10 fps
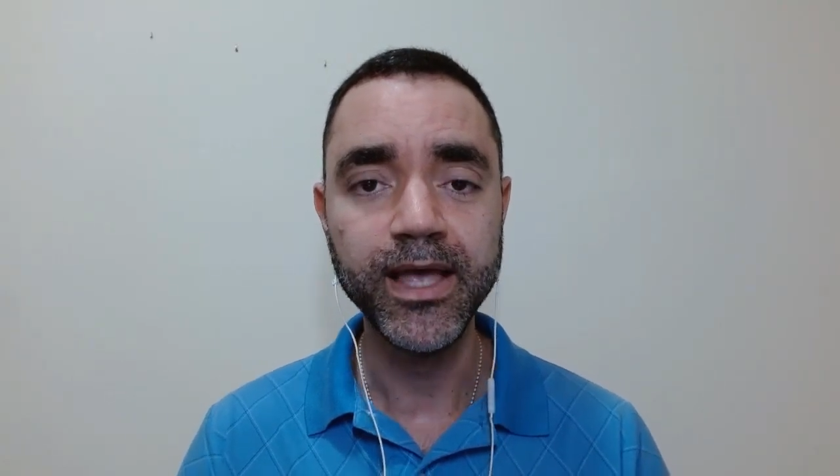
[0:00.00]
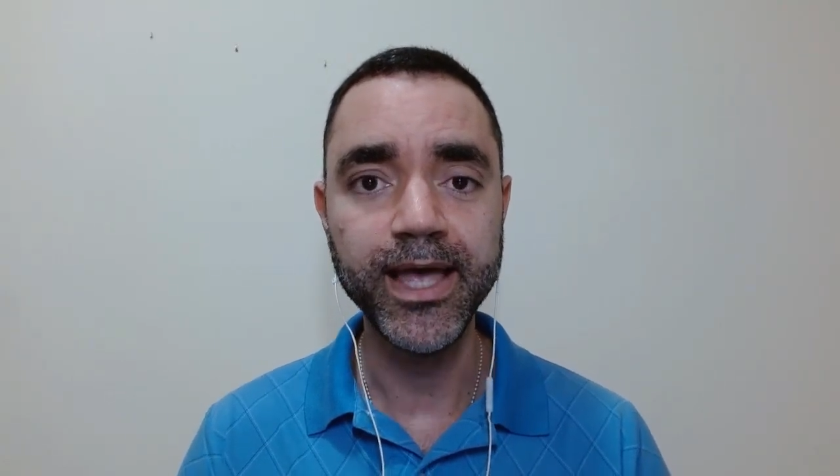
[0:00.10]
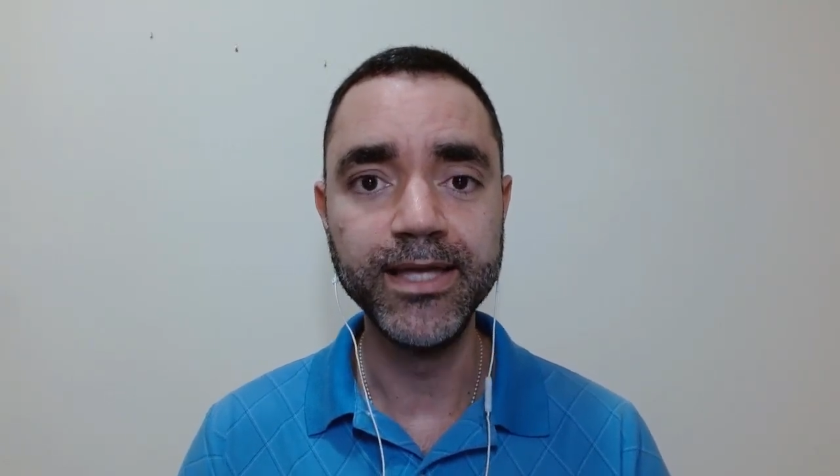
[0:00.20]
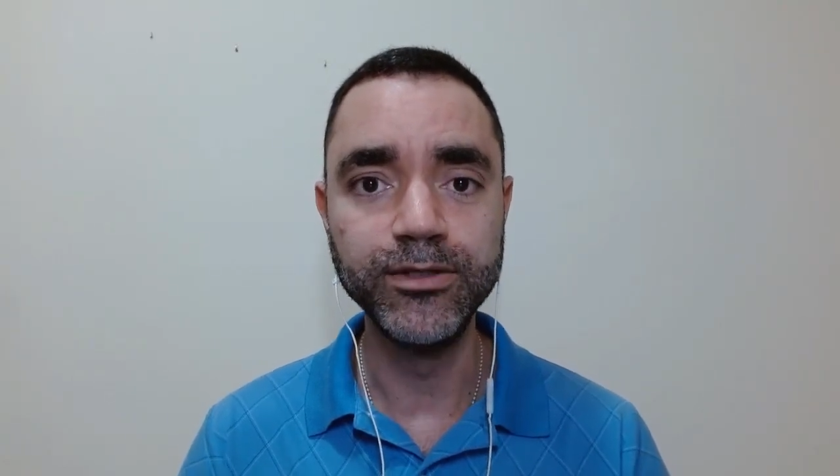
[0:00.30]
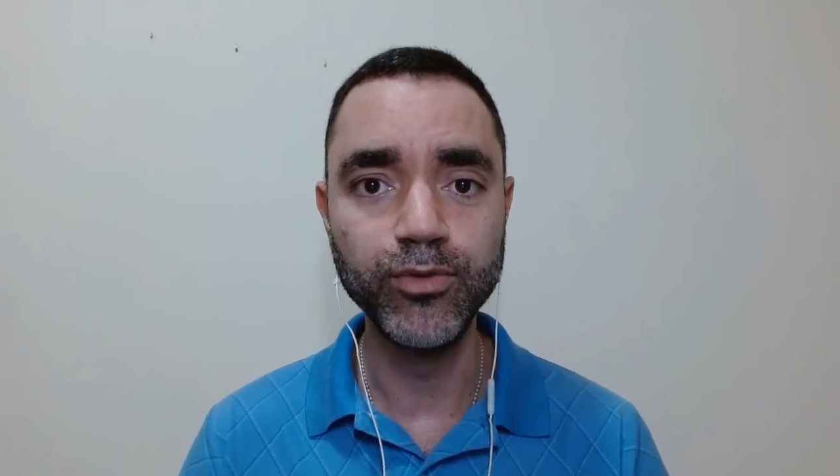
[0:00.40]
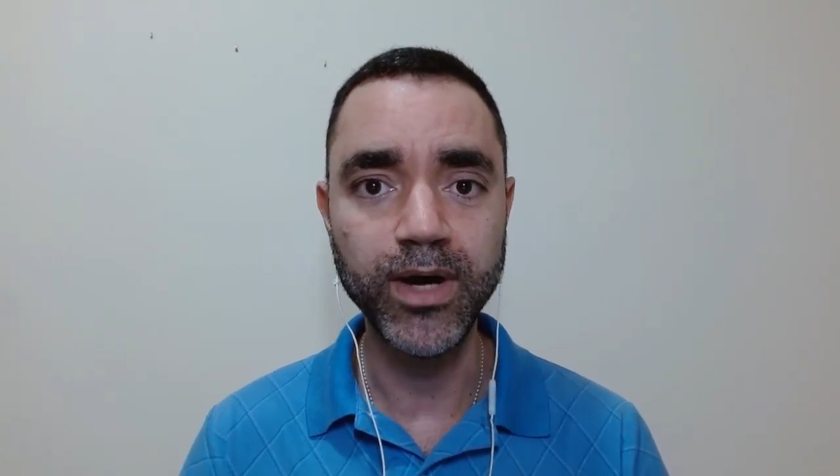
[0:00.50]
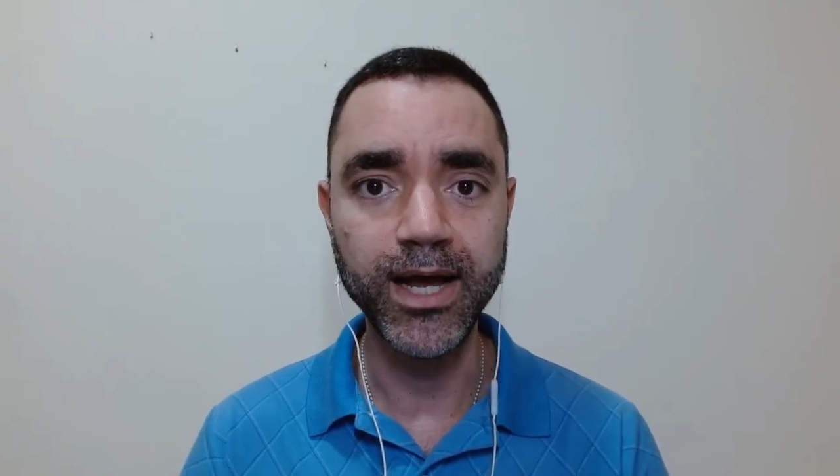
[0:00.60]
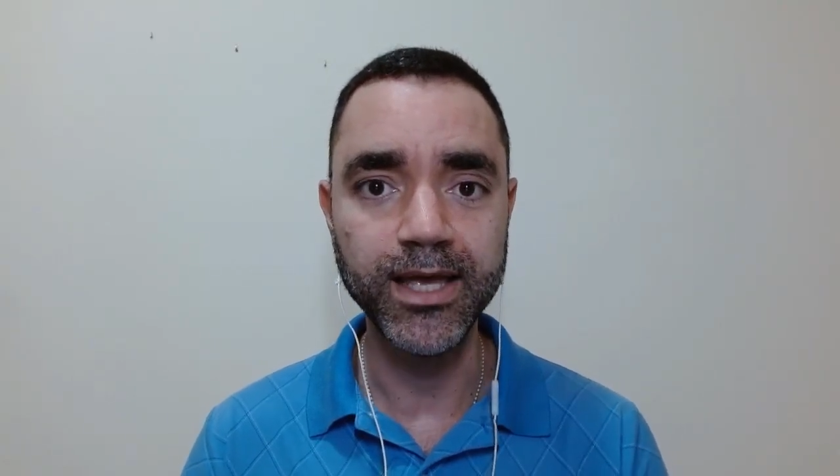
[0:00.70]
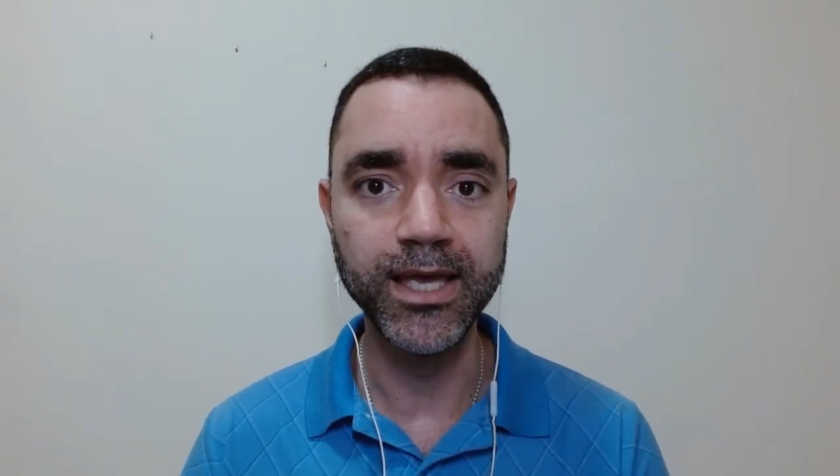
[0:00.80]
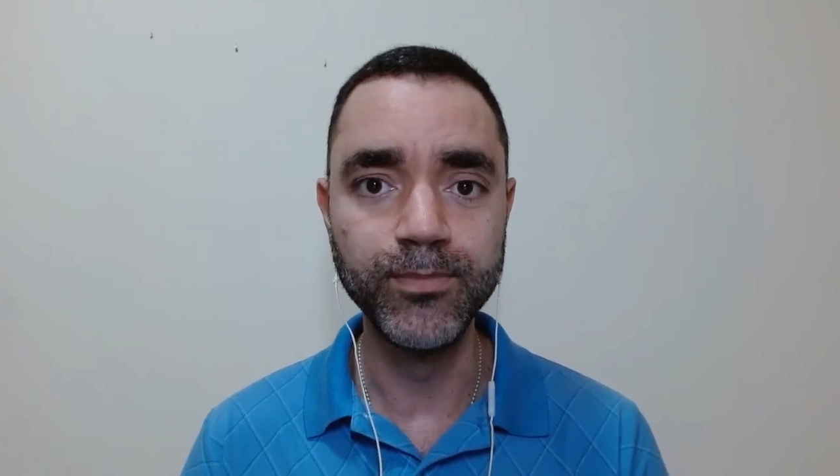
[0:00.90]
and you
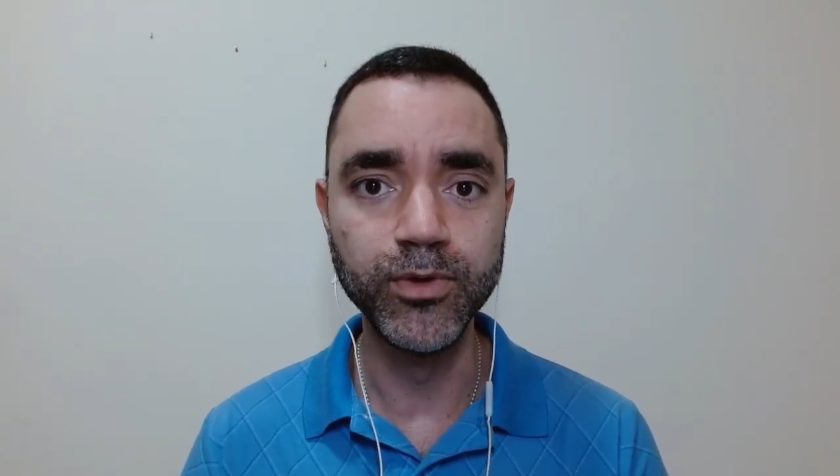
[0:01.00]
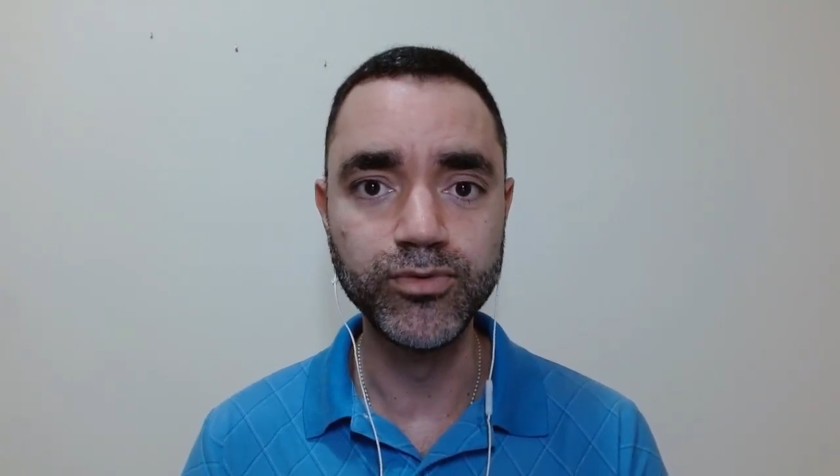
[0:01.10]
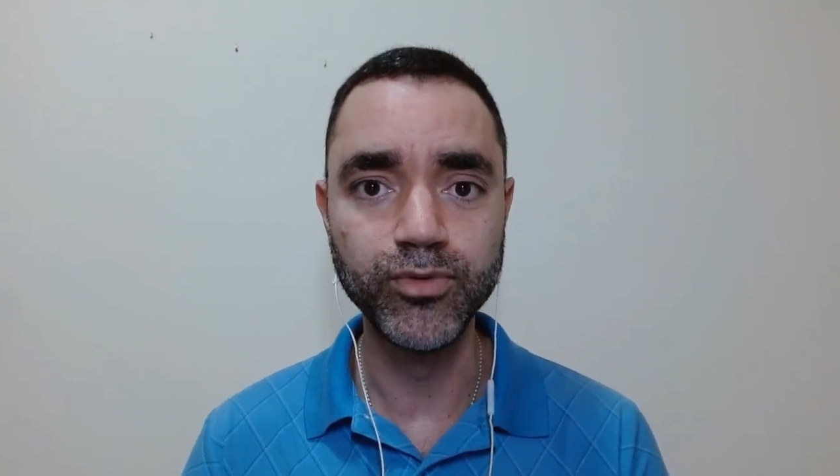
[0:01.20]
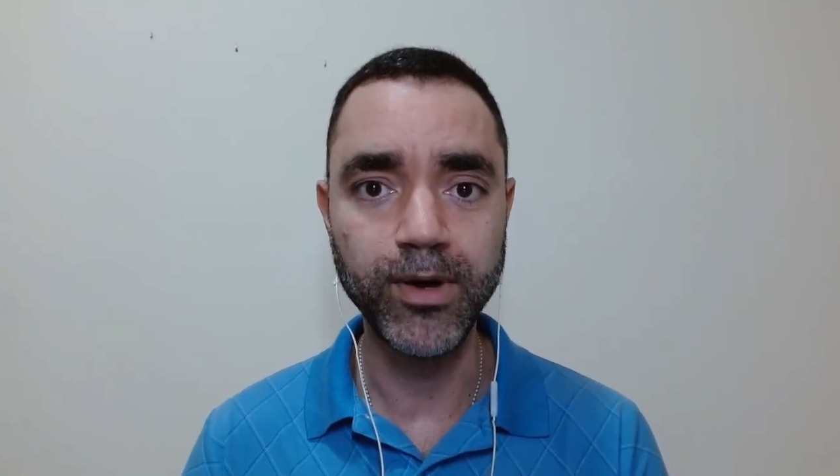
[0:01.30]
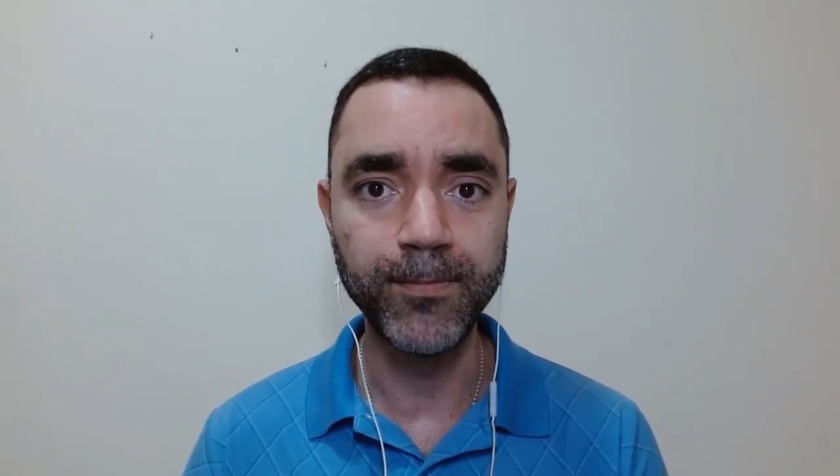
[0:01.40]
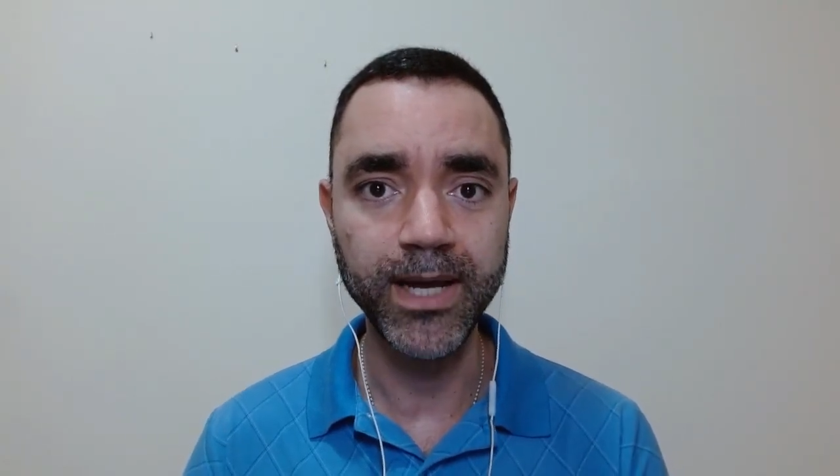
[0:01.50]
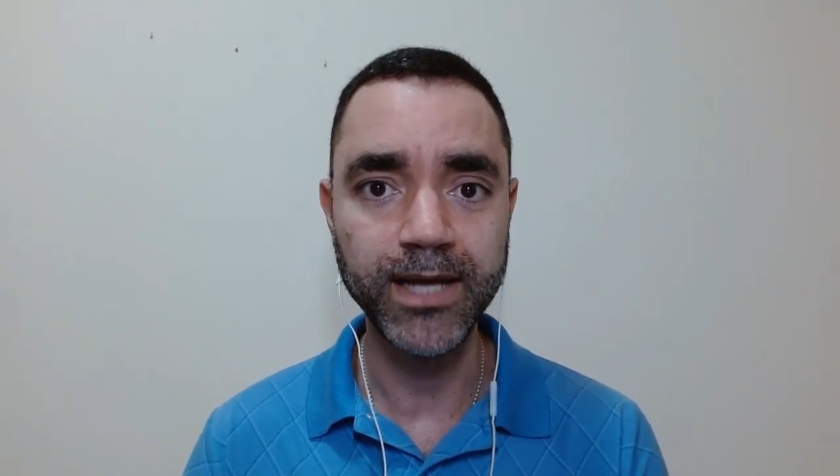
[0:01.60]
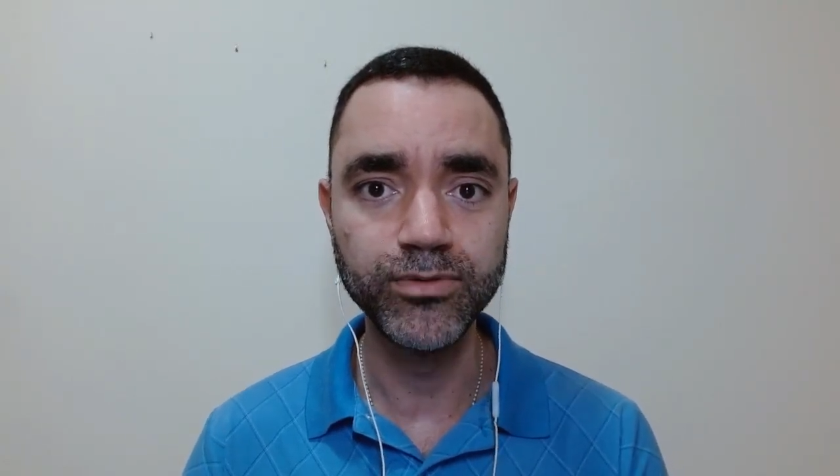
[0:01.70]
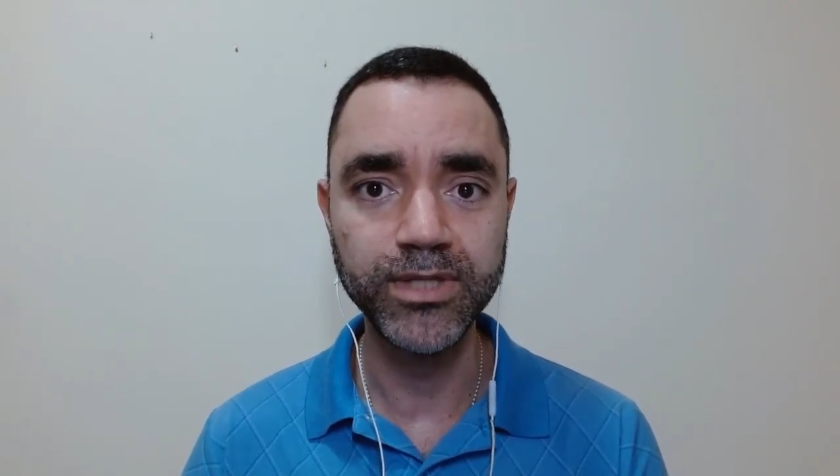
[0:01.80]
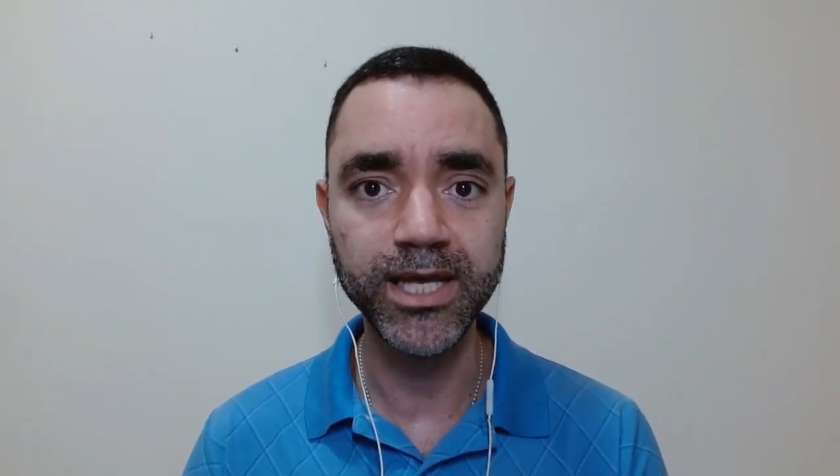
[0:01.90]
are able to
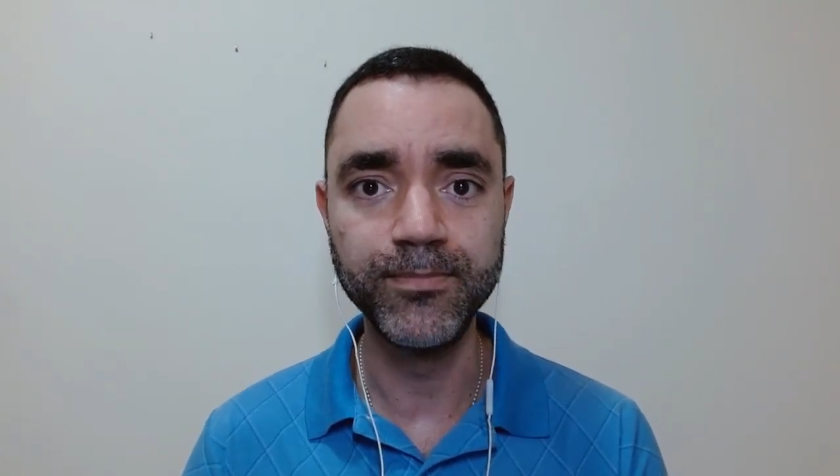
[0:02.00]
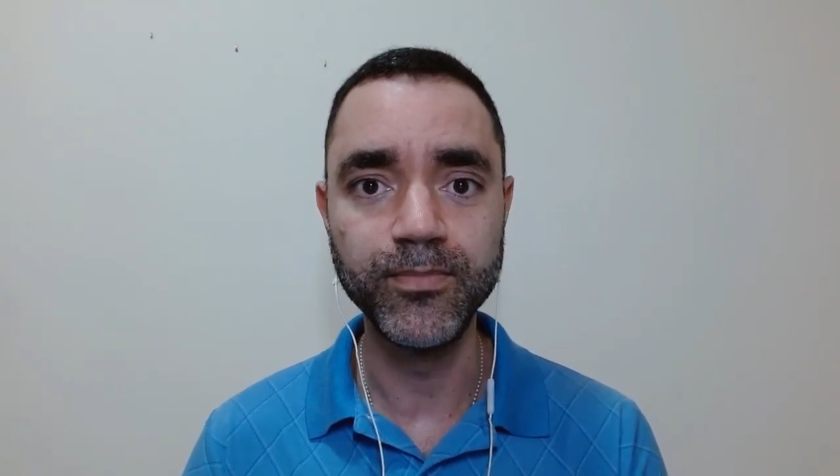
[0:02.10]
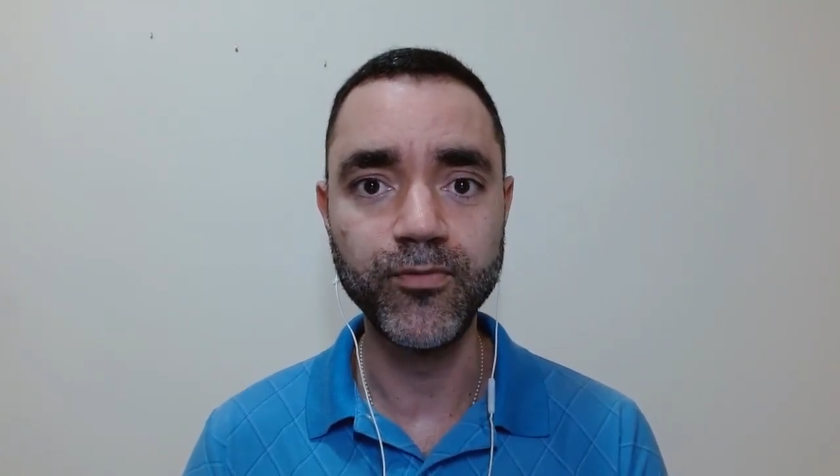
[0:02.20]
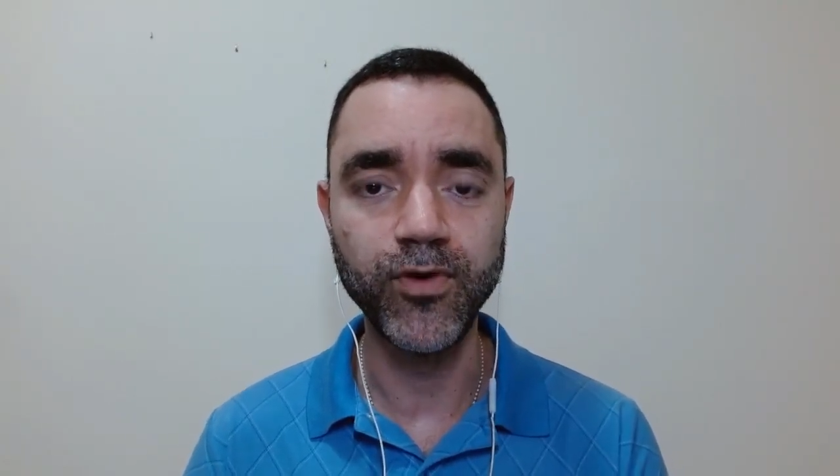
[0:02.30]
apply to them